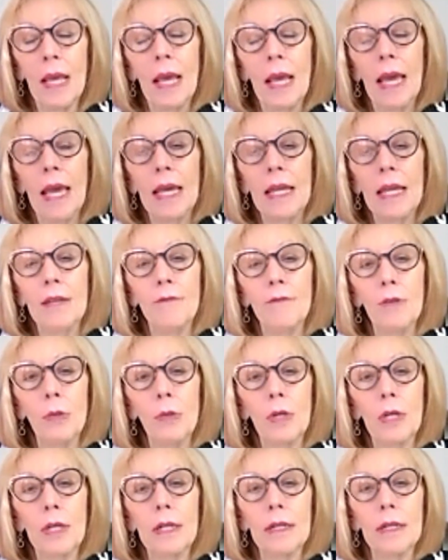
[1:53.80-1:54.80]
And if you
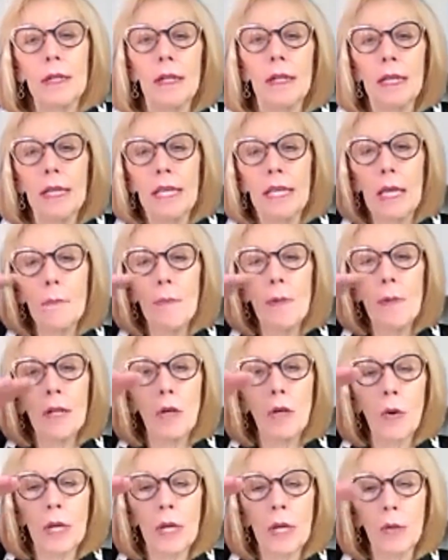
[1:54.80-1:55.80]
can keep it
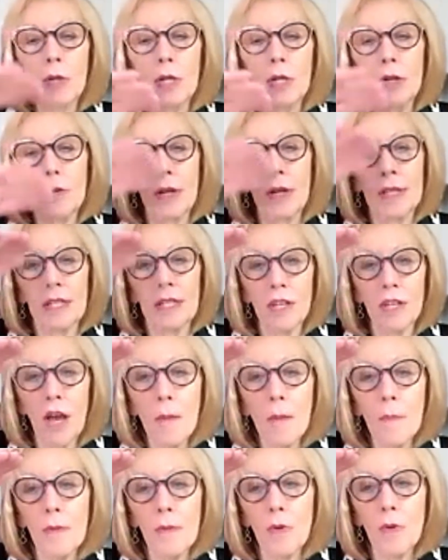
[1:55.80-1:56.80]
going when you're at the
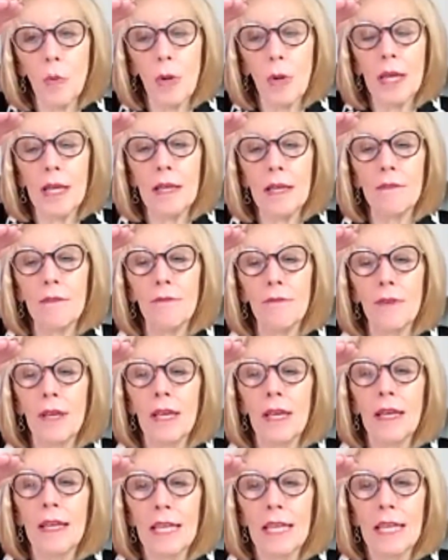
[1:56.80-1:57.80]
top of the wave,
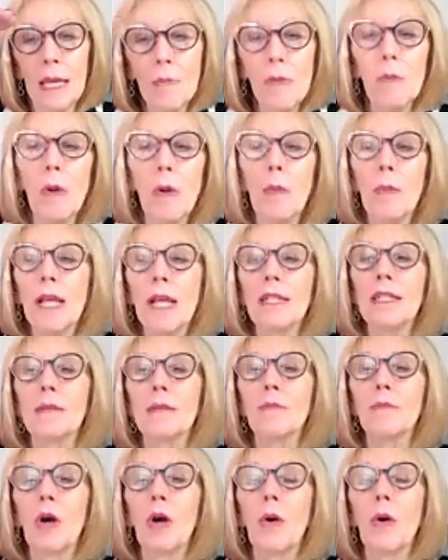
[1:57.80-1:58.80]
keep the
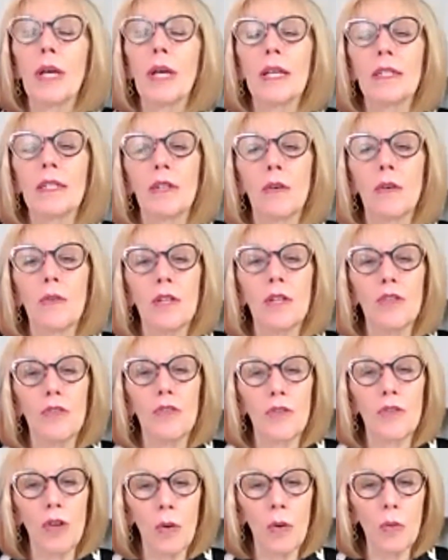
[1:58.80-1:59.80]
momentum going so that you
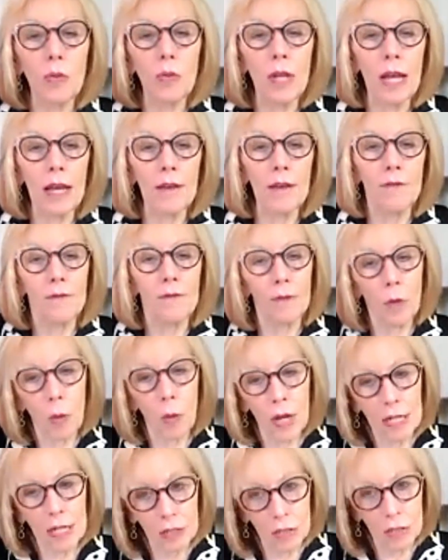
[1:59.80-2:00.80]
don't have
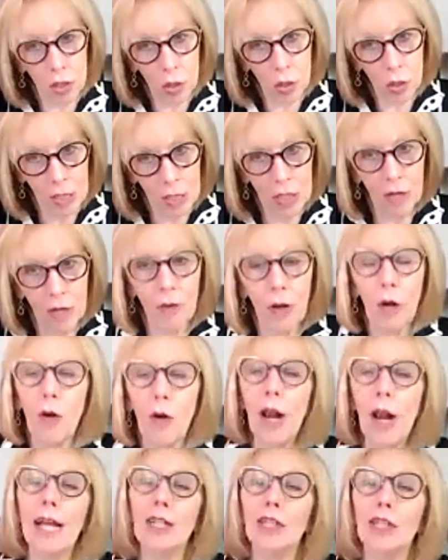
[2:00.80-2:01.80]
quite so much of a
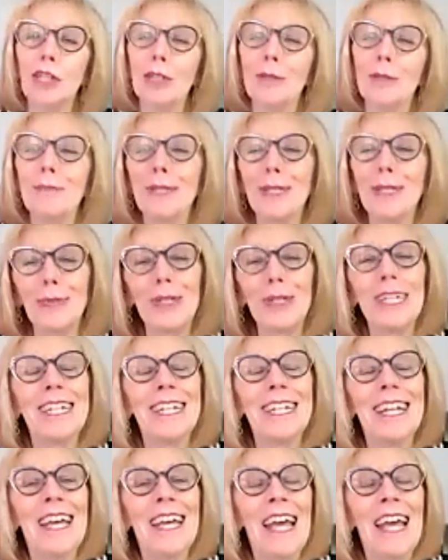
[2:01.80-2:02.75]
crash in between,